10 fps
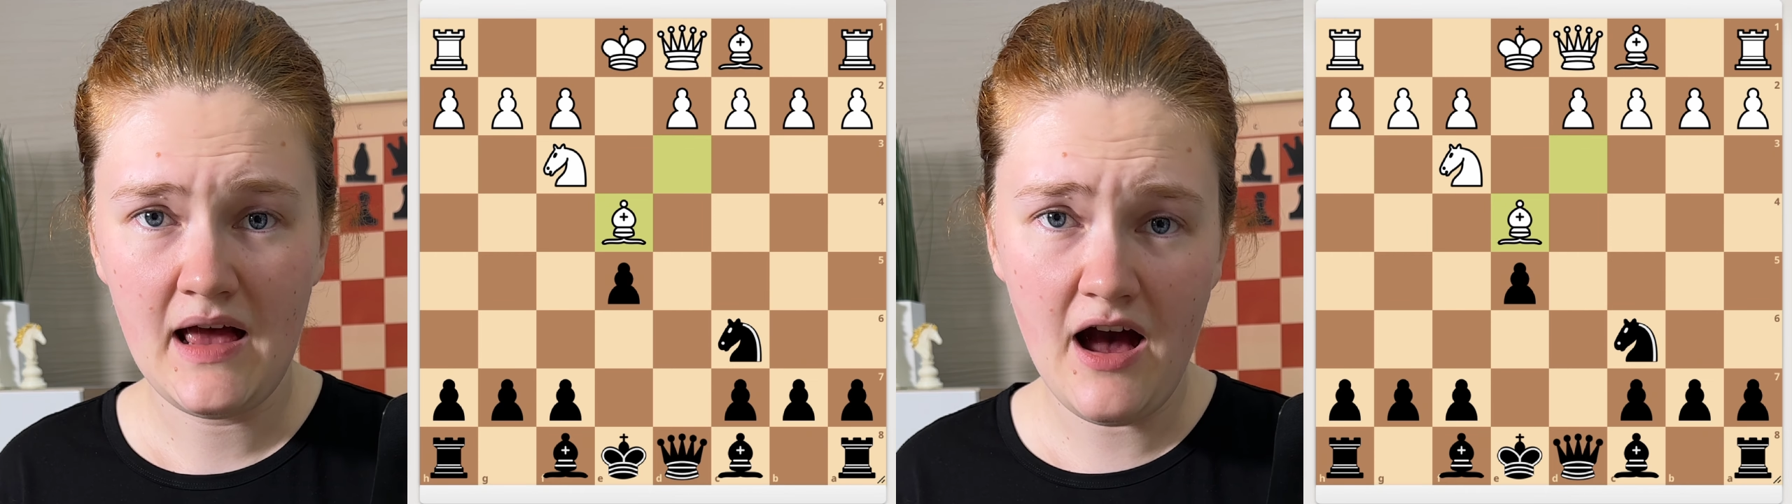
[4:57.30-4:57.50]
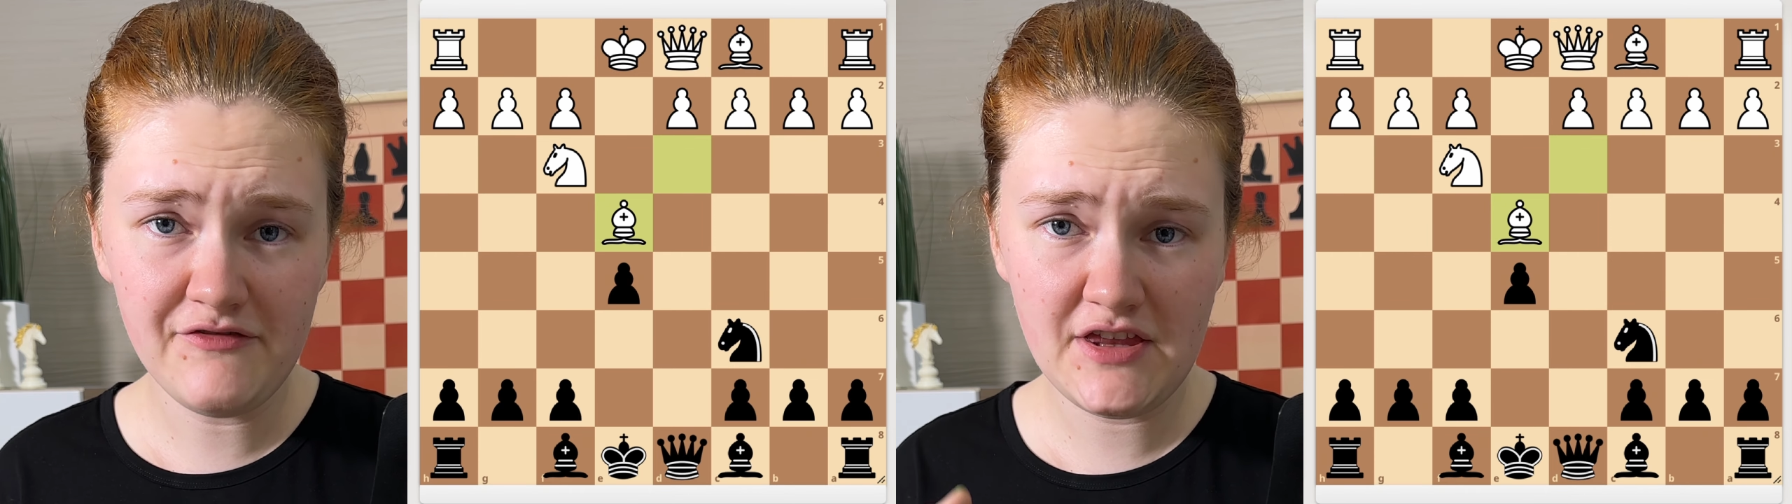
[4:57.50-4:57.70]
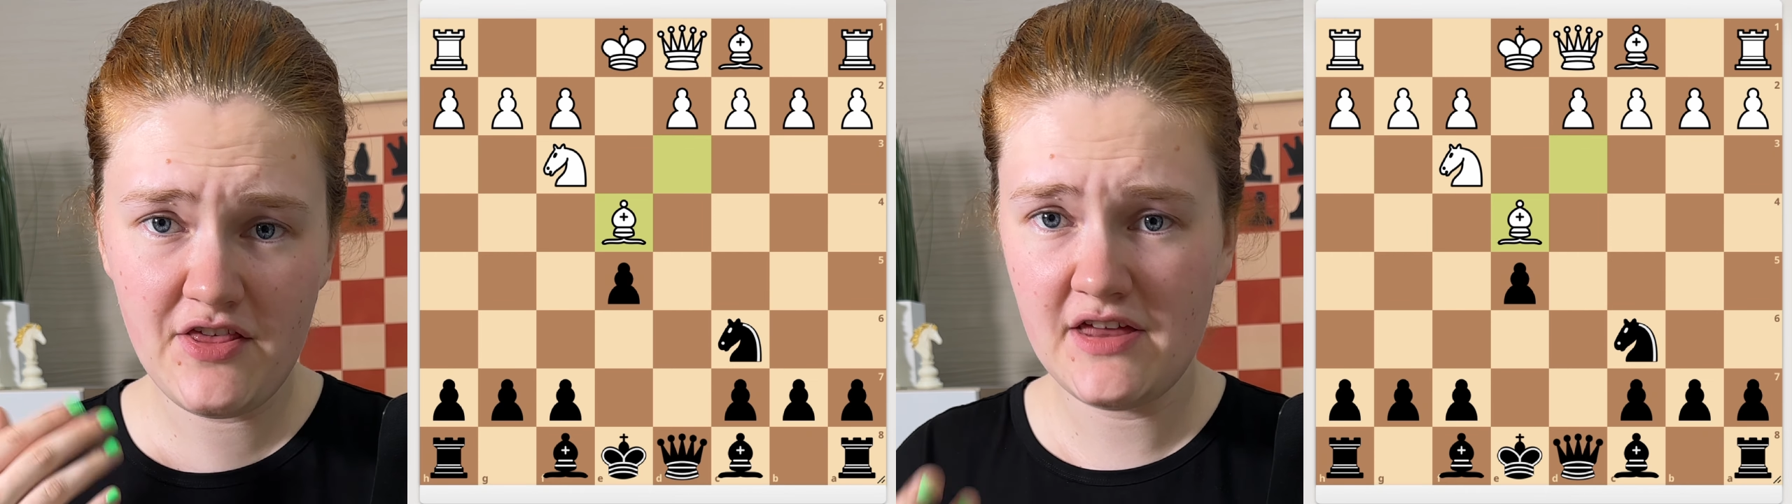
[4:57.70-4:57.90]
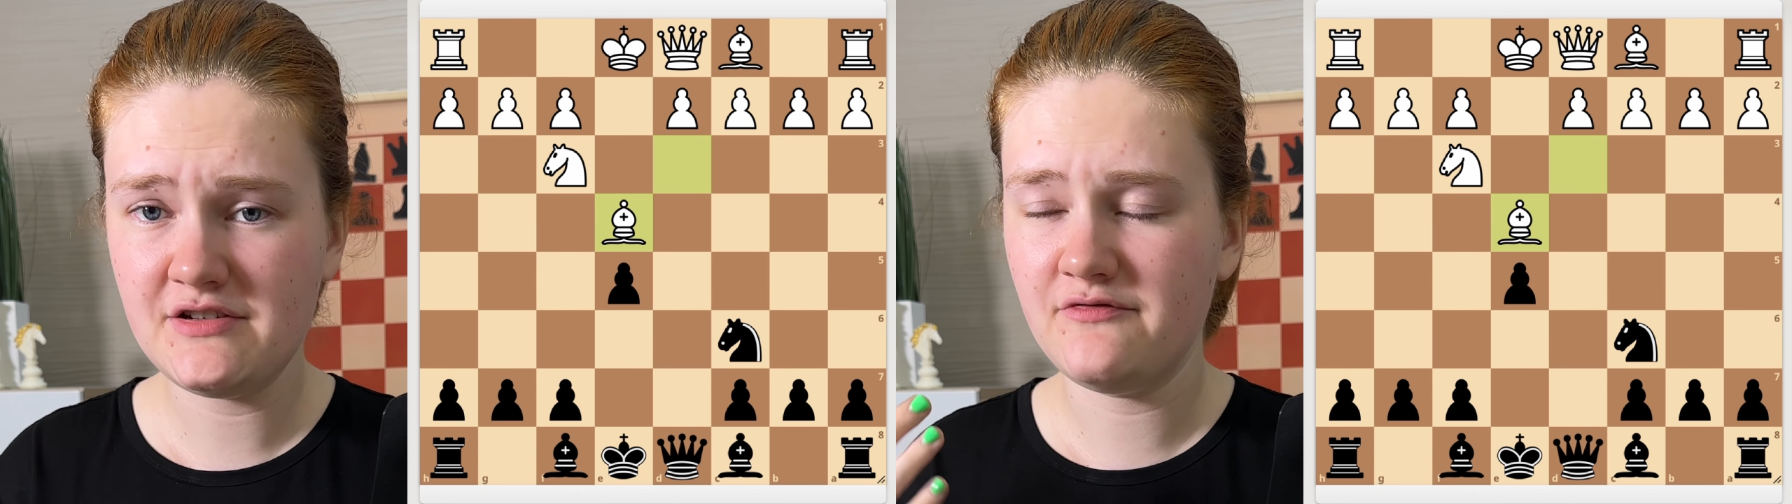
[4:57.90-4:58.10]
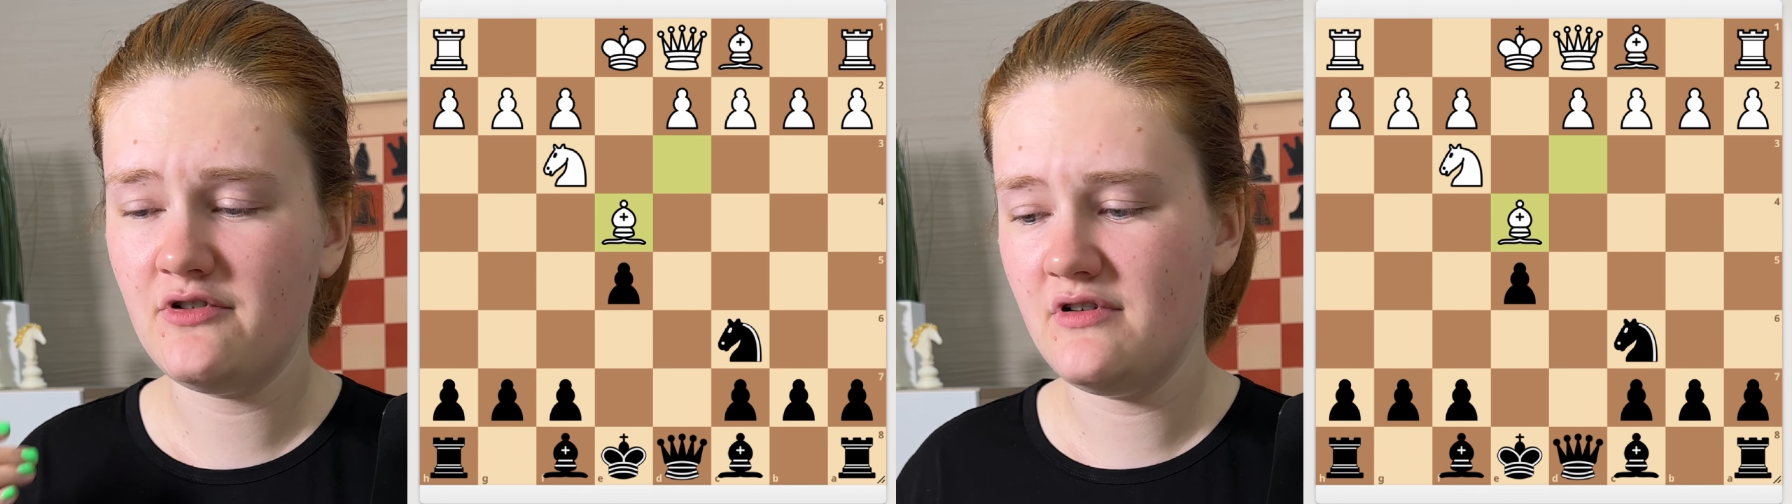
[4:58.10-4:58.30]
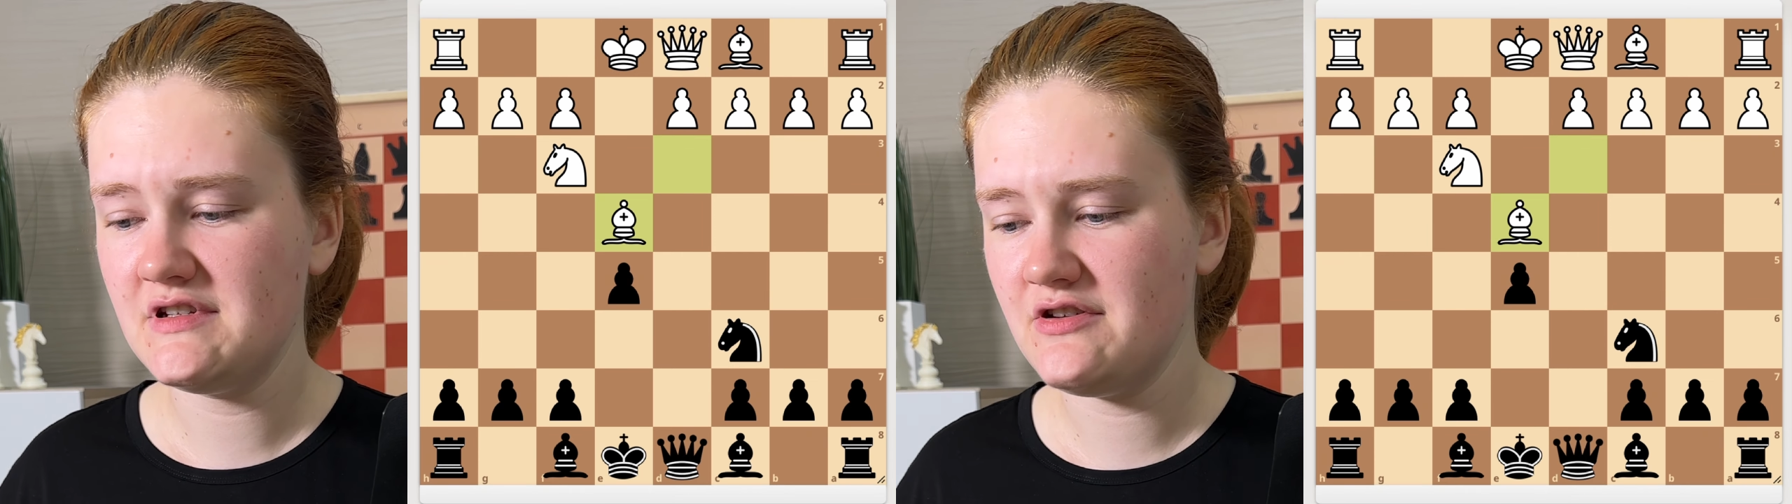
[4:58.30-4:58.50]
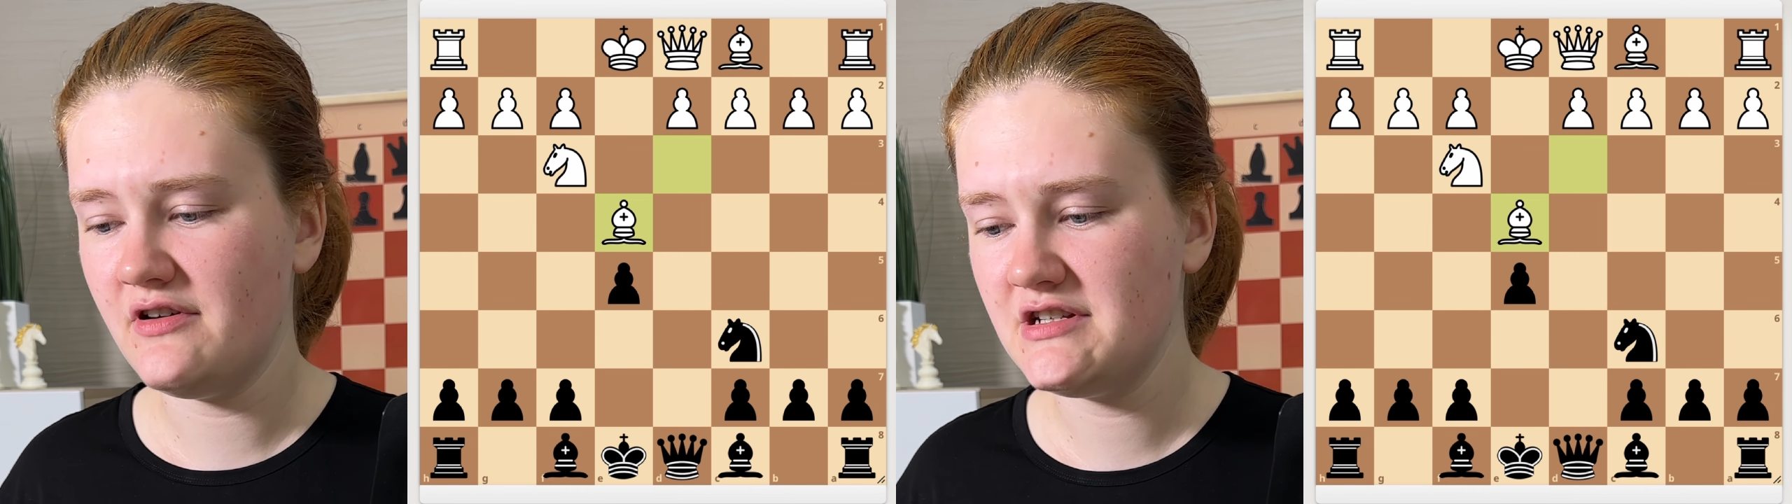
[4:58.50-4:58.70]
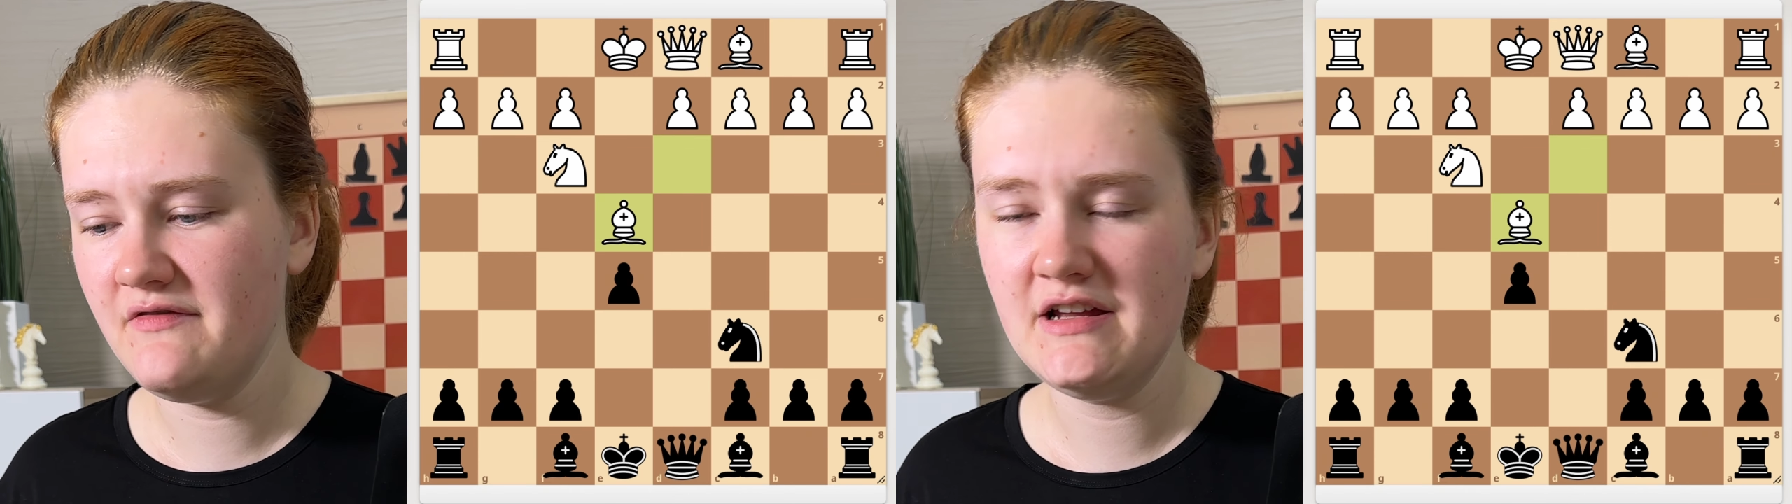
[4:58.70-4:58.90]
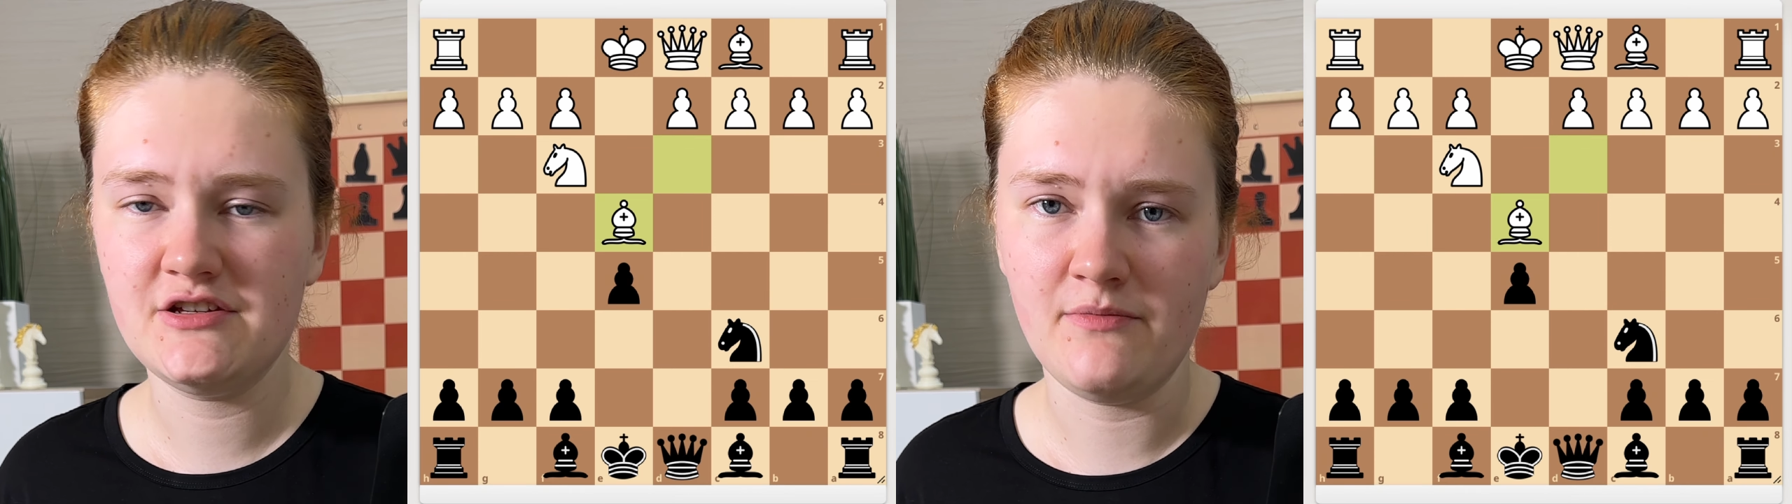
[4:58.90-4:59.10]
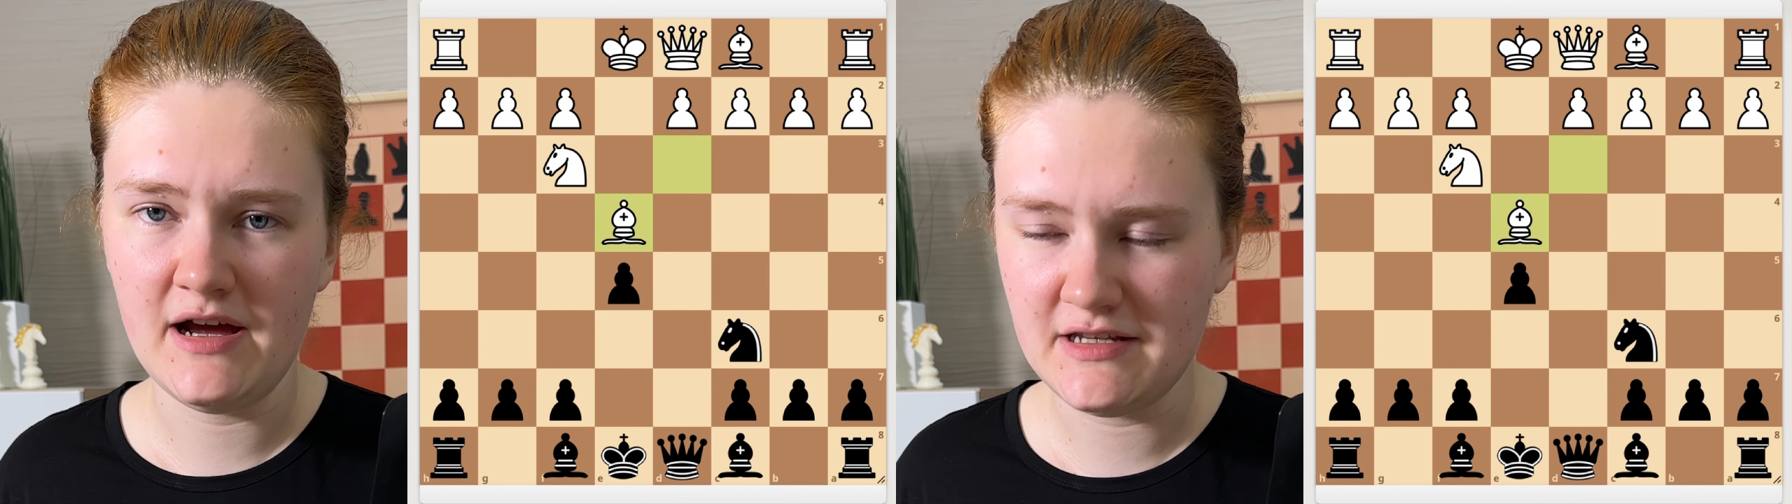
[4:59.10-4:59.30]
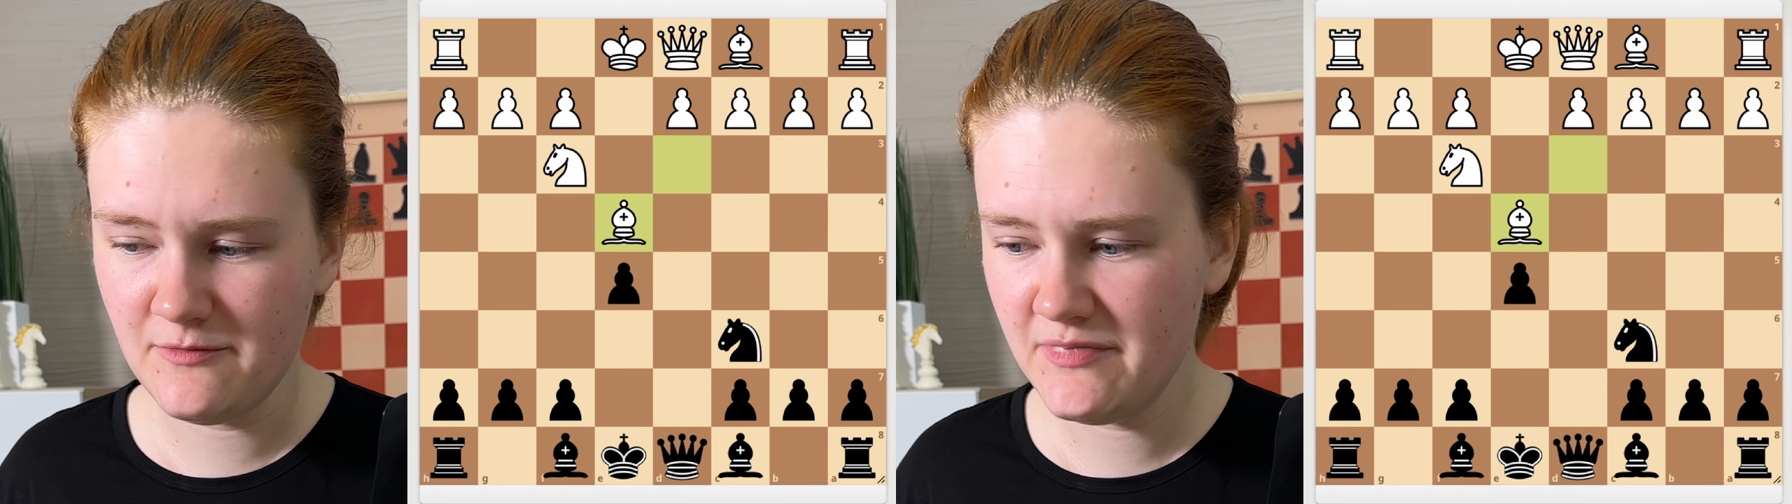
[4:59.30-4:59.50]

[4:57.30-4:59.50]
After that, of course, you activate your minor